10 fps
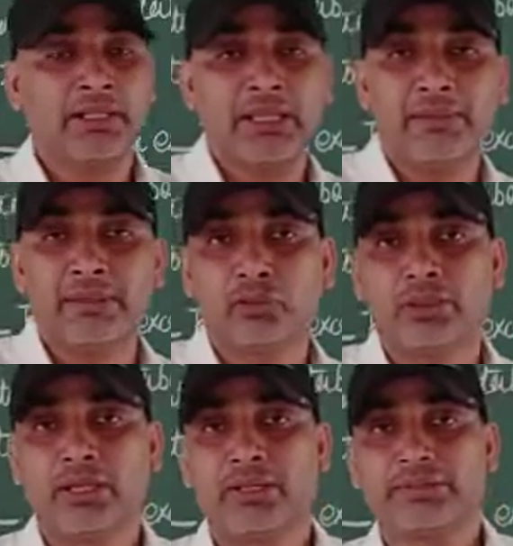giving to
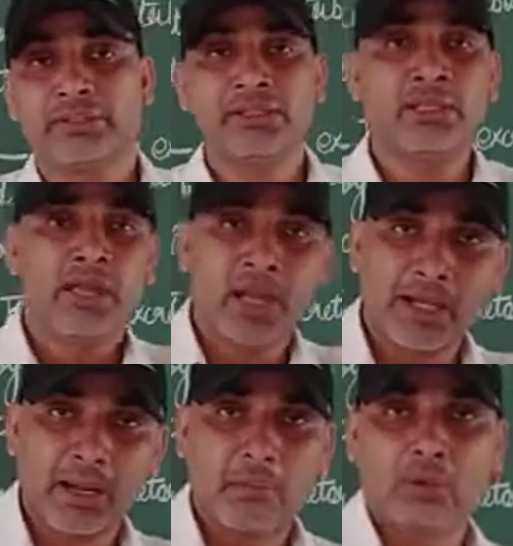the energy,
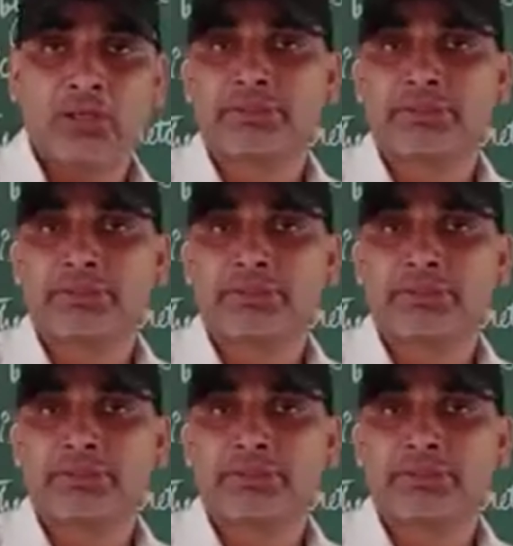anabolic